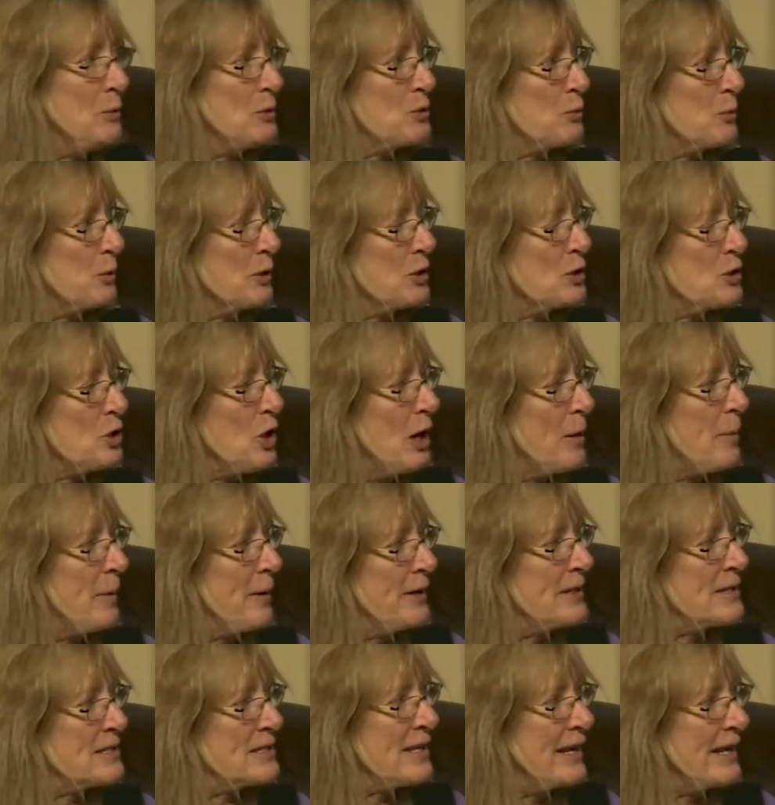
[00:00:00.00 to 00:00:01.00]
which we're going to talk about
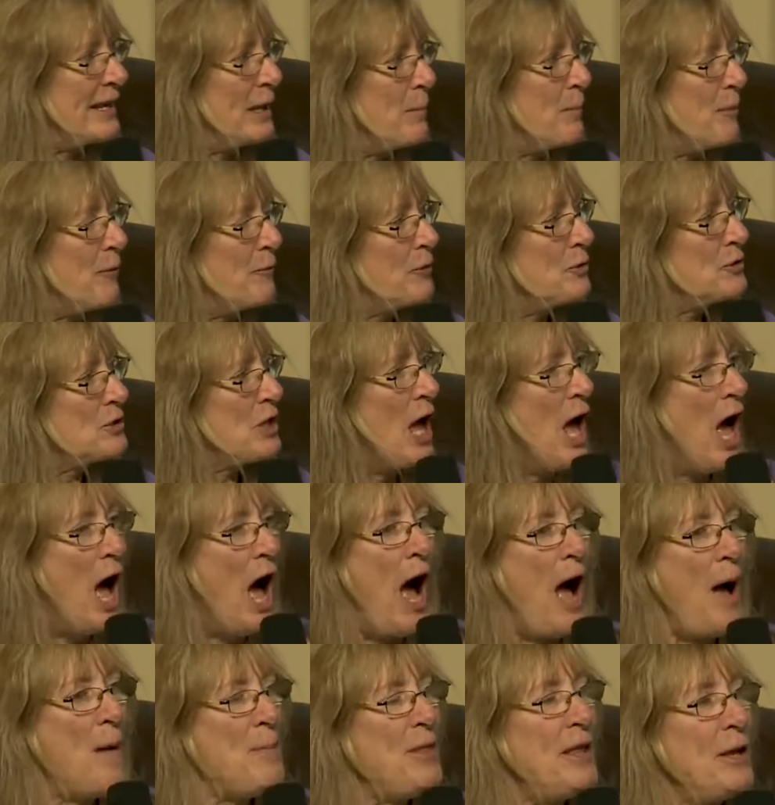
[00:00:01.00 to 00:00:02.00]
in a second. But first,
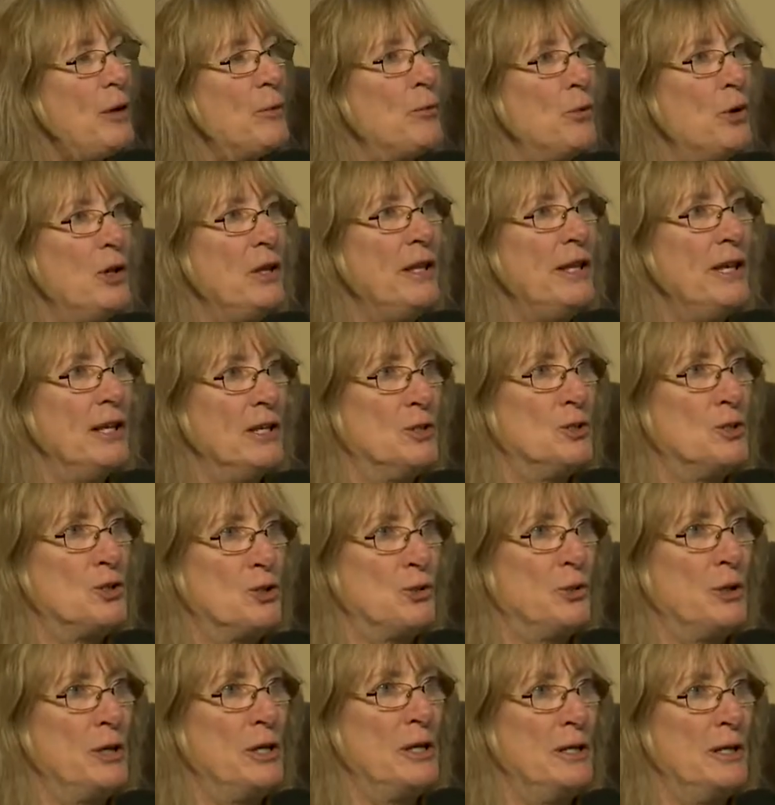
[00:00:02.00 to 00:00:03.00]
I'm like really
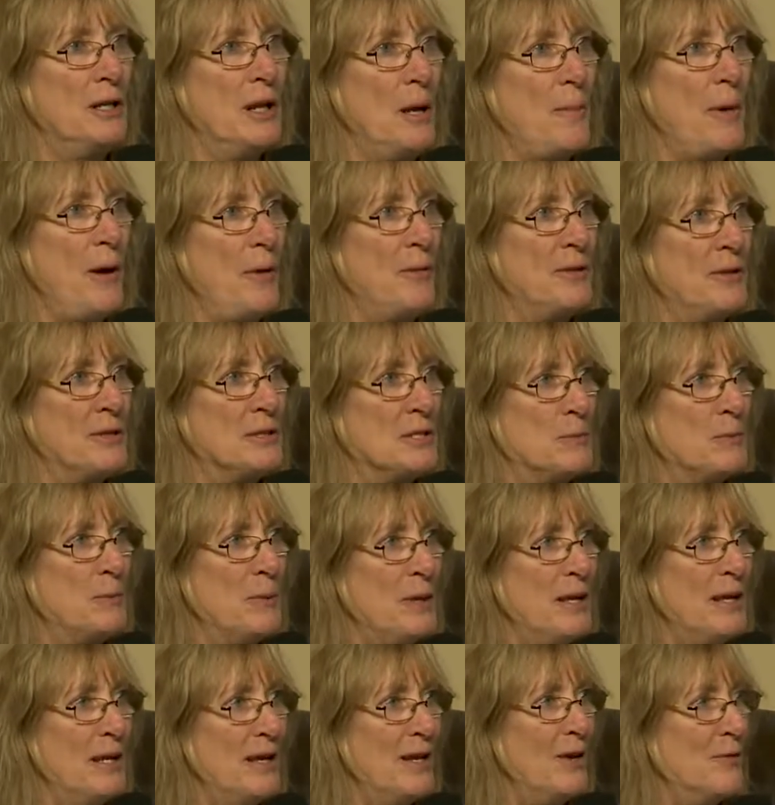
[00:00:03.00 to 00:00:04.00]
intrigued about this
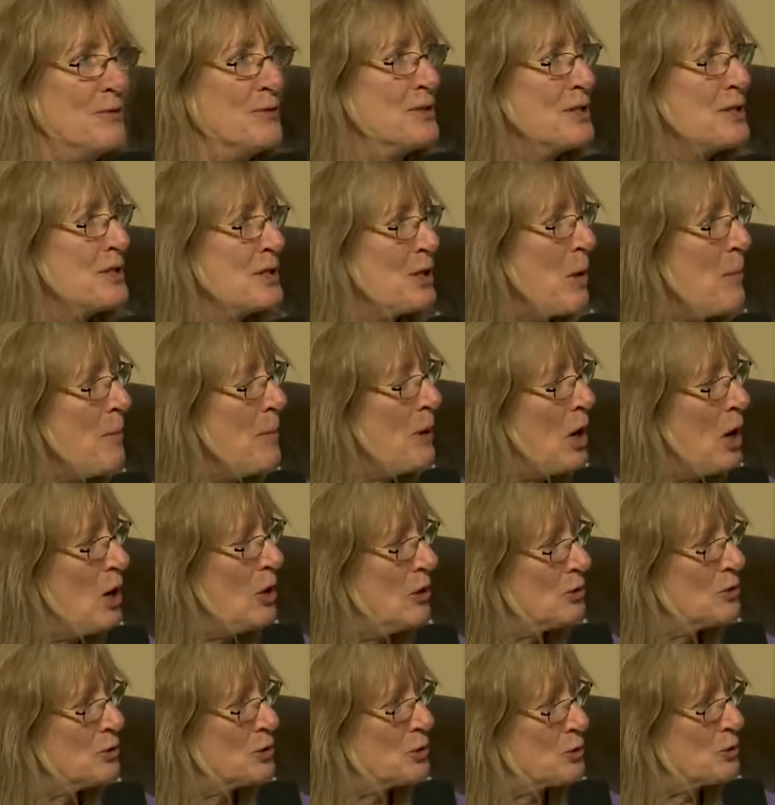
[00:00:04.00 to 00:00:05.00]
beat of
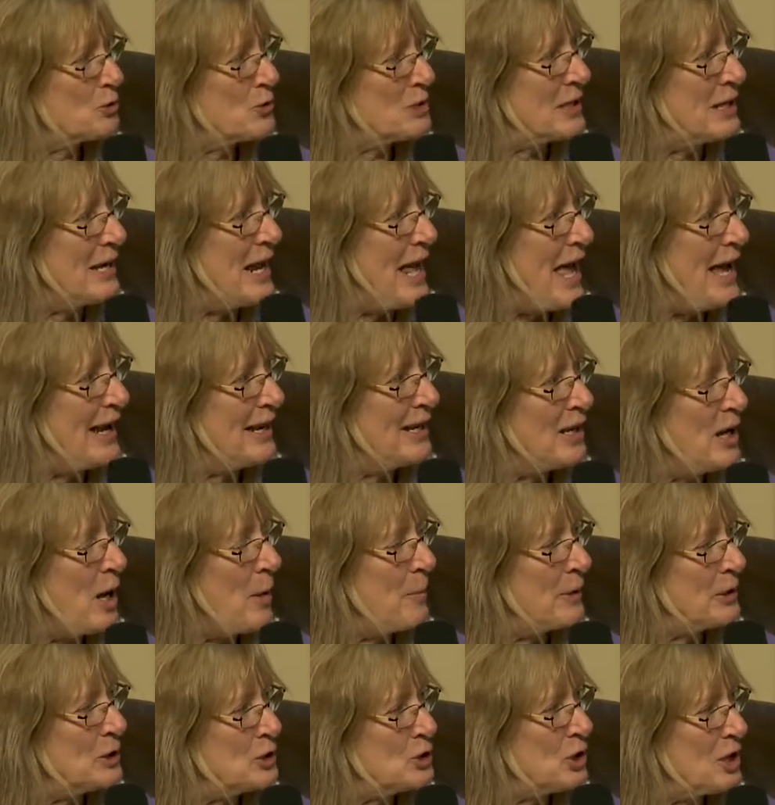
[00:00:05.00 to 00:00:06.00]
subcultures and
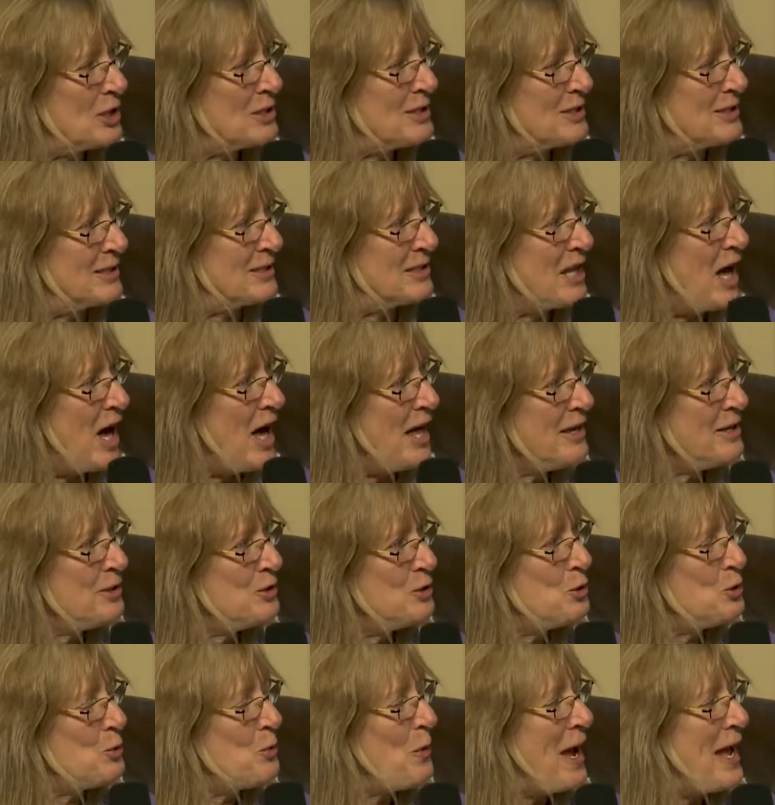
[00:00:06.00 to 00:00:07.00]
economic justice. How
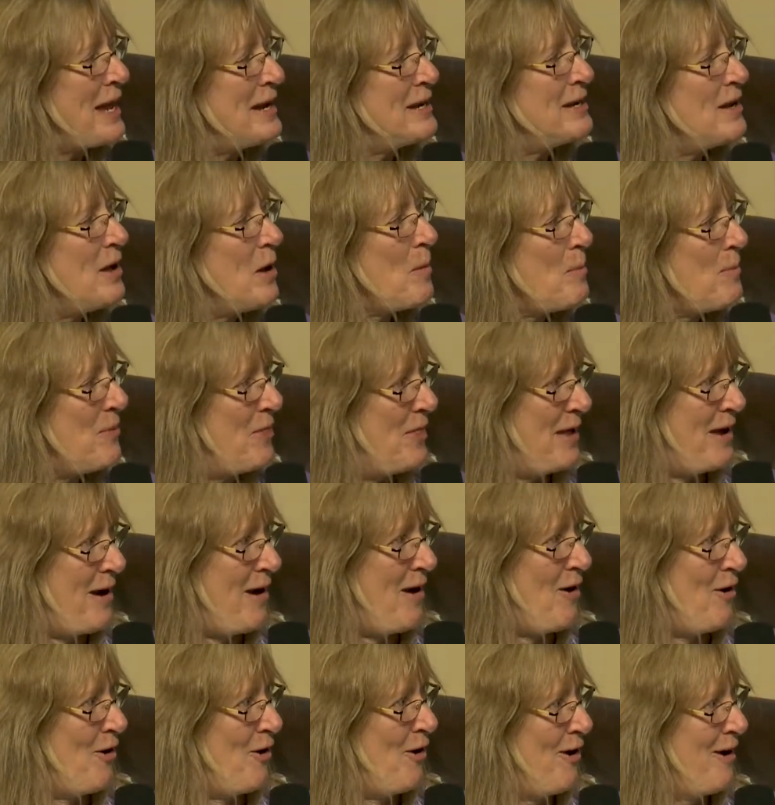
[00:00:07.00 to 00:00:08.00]
did you end up
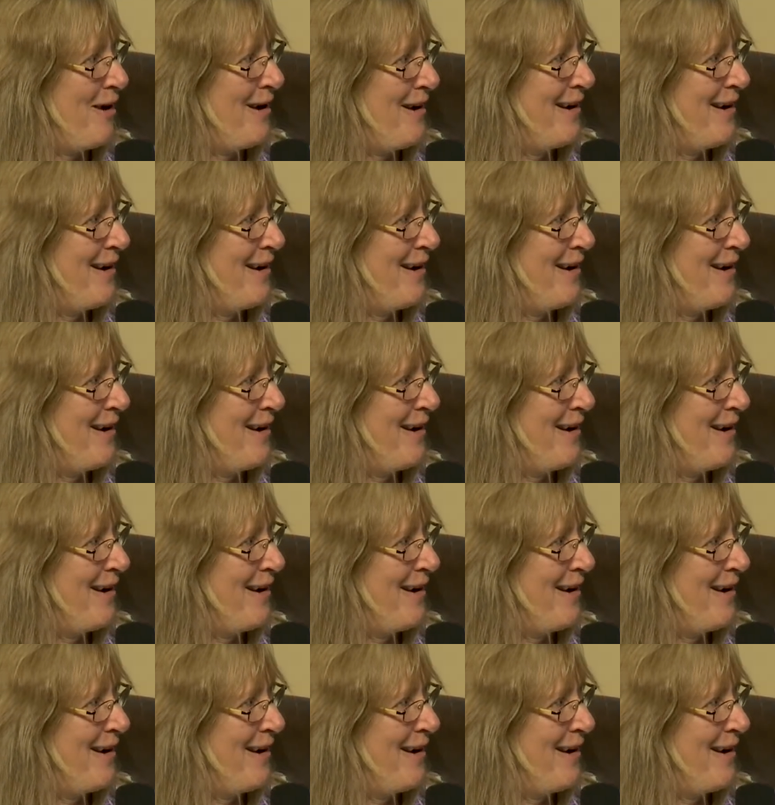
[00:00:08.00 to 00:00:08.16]
there?